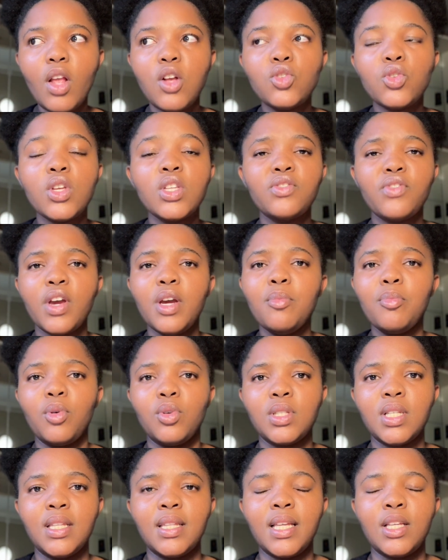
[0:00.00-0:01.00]
So it's very
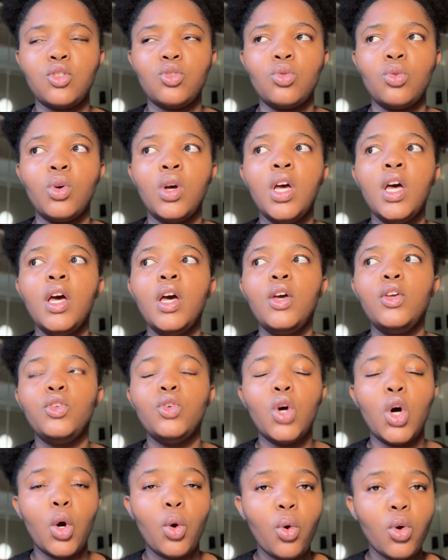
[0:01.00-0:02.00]
important that
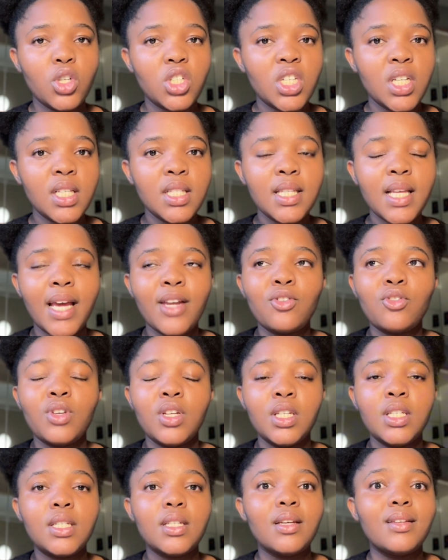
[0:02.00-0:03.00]
you're cautious and
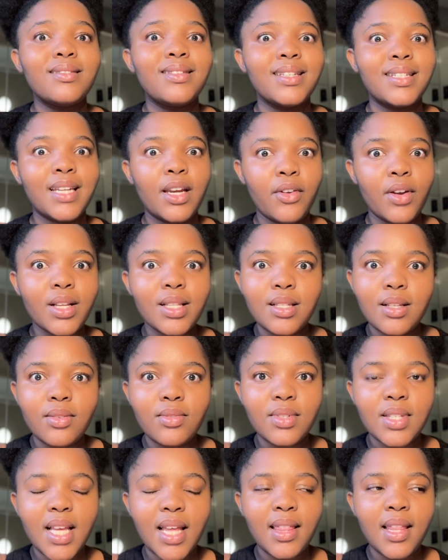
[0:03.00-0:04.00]
read the
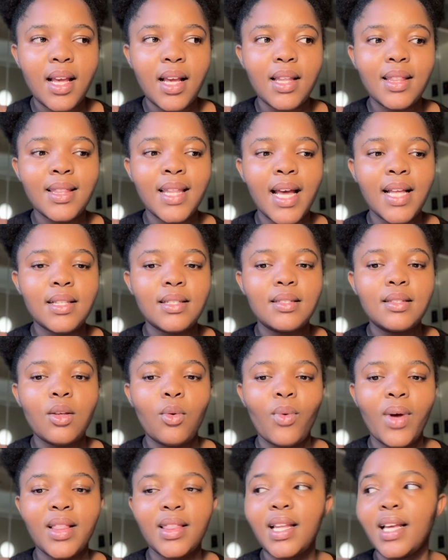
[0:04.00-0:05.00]
directives. I think that's the
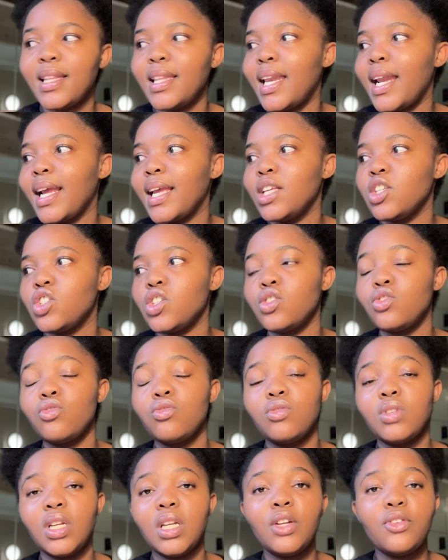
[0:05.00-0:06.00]
one thing that I can just
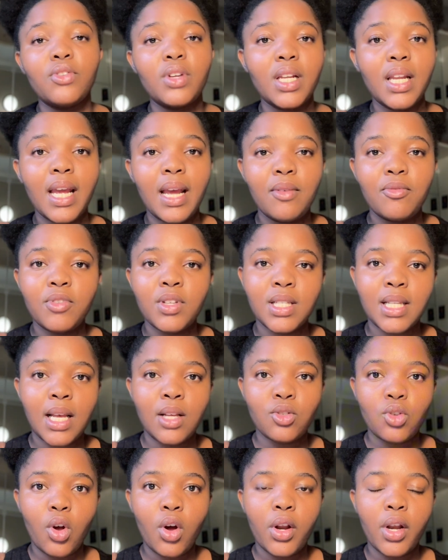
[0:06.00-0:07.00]
really, really
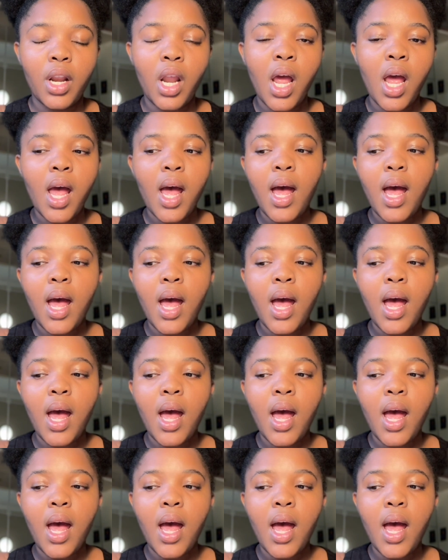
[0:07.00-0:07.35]
emphasize on.